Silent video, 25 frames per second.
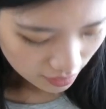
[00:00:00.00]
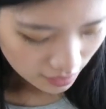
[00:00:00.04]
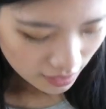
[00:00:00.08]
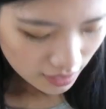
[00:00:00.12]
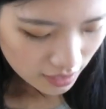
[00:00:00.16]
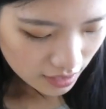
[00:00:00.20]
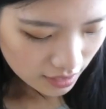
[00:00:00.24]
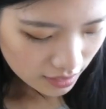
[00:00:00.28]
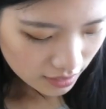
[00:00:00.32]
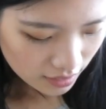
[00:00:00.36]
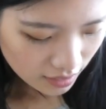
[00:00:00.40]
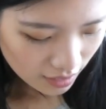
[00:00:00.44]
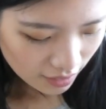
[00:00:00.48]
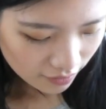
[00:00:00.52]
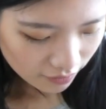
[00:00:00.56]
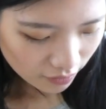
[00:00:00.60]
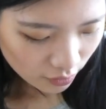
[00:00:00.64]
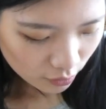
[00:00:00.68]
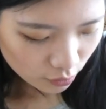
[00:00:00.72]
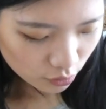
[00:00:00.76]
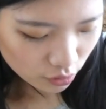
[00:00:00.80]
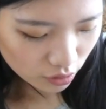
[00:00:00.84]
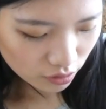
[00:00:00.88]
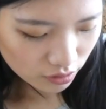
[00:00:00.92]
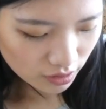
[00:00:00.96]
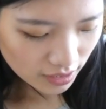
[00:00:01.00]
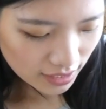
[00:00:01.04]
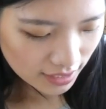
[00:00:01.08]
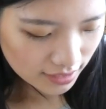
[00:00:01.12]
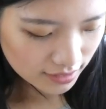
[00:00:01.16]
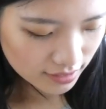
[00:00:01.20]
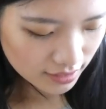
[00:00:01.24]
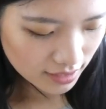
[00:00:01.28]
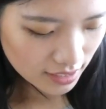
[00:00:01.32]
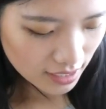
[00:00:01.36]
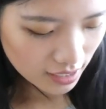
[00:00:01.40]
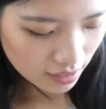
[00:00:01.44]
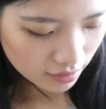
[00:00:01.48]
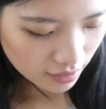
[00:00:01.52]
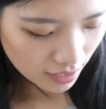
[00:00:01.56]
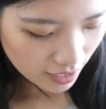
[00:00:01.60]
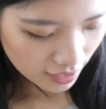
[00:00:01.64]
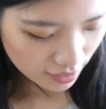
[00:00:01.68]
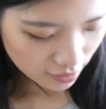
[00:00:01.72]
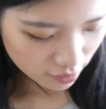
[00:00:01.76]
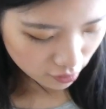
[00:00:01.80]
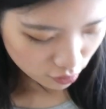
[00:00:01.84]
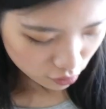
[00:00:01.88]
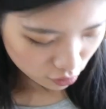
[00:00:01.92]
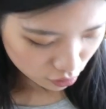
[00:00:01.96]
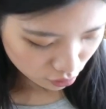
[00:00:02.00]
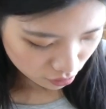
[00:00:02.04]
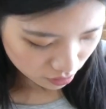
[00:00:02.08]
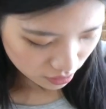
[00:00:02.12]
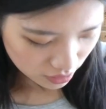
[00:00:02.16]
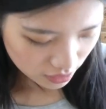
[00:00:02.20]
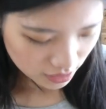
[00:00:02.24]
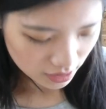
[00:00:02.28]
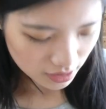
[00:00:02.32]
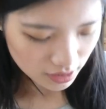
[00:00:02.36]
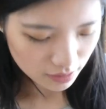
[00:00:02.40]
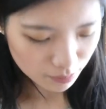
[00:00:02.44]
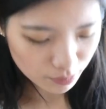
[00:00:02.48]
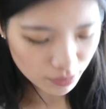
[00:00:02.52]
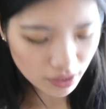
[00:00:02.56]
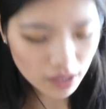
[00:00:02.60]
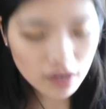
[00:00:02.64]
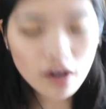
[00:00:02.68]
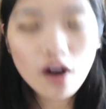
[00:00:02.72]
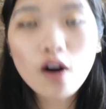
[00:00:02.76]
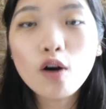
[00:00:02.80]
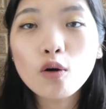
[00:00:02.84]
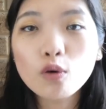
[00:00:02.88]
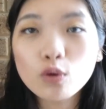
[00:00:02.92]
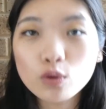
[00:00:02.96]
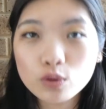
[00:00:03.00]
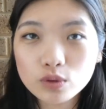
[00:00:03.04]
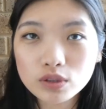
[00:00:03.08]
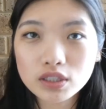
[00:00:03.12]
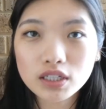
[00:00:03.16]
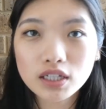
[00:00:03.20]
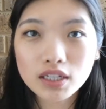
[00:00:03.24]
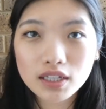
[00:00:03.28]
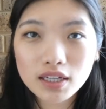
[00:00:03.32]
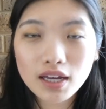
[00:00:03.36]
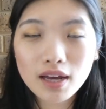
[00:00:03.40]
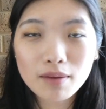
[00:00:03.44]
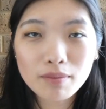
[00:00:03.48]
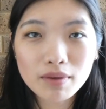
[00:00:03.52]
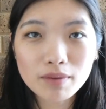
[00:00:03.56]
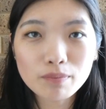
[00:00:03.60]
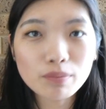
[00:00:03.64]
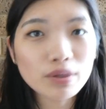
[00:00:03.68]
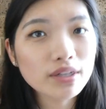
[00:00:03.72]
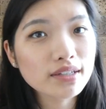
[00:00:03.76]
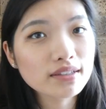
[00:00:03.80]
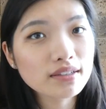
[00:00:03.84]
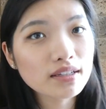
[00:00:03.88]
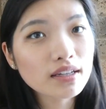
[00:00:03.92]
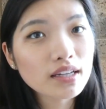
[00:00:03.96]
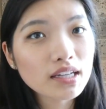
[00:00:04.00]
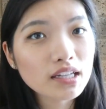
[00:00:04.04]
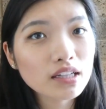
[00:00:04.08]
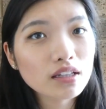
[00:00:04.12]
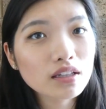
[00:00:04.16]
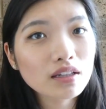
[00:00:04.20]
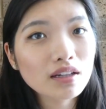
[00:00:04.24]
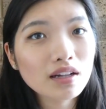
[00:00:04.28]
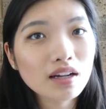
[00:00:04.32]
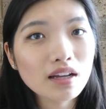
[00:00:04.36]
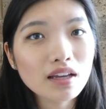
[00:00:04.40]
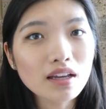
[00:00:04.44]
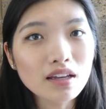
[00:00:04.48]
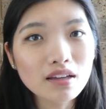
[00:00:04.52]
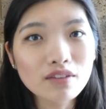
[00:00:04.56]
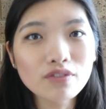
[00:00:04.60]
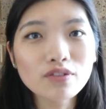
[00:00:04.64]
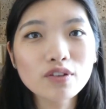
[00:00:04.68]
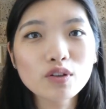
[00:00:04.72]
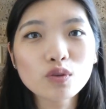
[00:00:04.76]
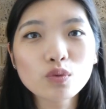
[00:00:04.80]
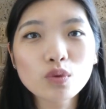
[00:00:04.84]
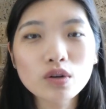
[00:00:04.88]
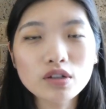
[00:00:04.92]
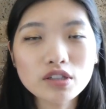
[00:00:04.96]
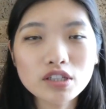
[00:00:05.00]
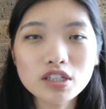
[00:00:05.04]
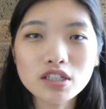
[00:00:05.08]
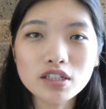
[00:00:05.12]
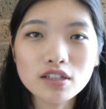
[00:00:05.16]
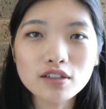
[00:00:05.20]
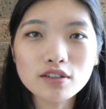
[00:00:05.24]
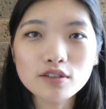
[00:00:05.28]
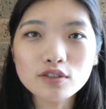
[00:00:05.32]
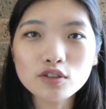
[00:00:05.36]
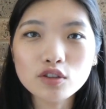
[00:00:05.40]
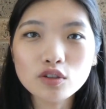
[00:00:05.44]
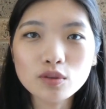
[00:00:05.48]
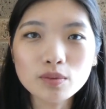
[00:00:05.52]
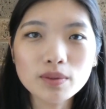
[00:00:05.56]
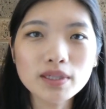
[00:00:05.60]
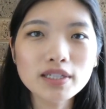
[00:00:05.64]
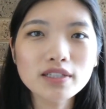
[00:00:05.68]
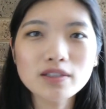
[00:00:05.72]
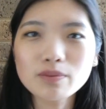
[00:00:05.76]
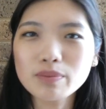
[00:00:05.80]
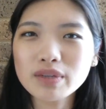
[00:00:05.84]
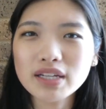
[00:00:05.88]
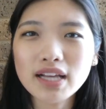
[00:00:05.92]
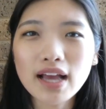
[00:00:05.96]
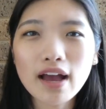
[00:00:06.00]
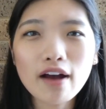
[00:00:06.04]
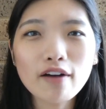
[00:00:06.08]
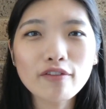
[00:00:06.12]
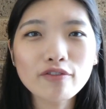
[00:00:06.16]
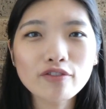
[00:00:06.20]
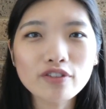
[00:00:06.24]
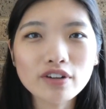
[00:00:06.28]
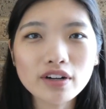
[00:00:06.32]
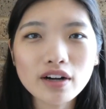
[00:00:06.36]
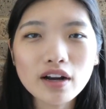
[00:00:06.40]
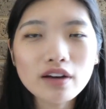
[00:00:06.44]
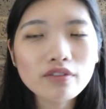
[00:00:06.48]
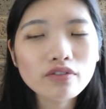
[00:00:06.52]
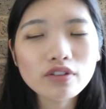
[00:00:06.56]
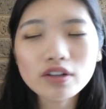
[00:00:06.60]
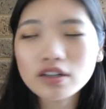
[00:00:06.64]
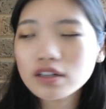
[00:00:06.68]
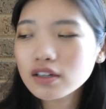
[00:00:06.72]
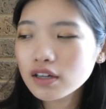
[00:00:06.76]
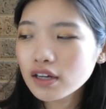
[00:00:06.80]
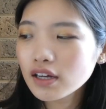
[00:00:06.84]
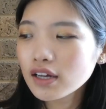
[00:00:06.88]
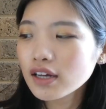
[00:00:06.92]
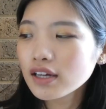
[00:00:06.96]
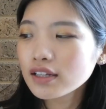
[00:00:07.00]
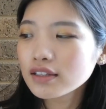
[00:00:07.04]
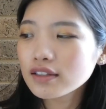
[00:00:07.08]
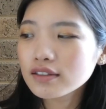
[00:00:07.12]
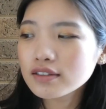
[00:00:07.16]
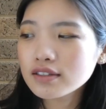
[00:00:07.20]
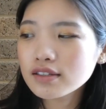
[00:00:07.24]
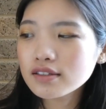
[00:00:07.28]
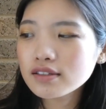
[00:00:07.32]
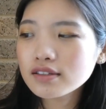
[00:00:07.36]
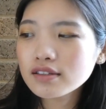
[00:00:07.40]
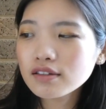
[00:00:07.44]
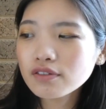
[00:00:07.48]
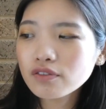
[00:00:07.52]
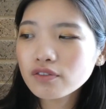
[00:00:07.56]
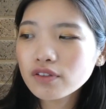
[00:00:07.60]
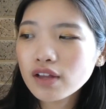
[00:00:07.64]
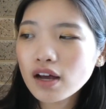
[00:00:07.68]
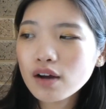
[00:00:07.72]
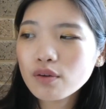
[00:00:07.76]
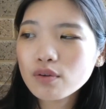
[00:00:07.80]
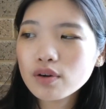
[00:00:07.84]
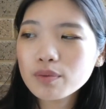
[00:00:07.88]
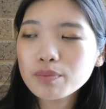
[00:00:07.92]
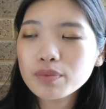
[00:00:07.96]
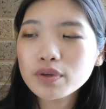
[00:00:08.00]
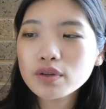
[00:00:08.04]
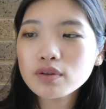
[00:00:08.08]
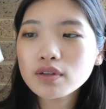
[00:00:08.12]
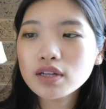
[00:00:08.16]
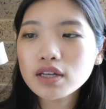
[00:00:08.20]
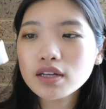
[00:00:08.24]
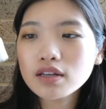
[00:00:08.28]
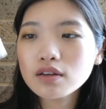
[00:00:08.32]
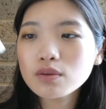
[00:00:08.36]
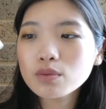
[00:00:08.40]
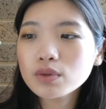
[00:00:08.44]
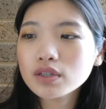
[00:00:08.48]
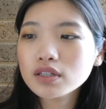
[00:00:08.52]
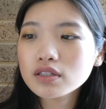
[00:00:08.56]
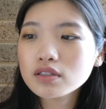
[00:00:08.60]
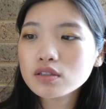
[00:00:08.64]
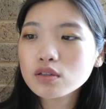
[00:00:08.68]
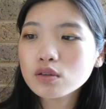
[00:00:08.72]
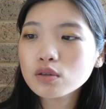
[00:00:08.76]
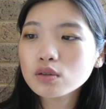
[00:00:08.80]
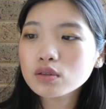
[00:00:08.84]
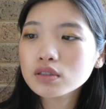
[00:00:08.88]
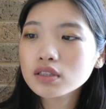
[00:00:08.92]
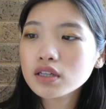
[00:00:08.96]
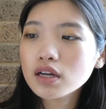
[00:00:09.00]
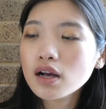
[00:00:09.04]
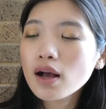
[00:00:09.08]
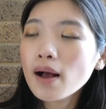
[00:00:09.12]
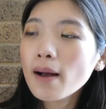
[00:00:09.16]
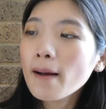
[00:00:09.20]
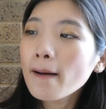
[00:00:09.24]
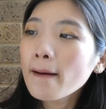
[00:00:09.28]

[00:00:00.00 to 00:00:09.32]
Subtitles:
And I've also tested out a goodie but oldie. I mean, particularly if you're watching YouTube, it's been out forever. This is the Flower Beauty, what is called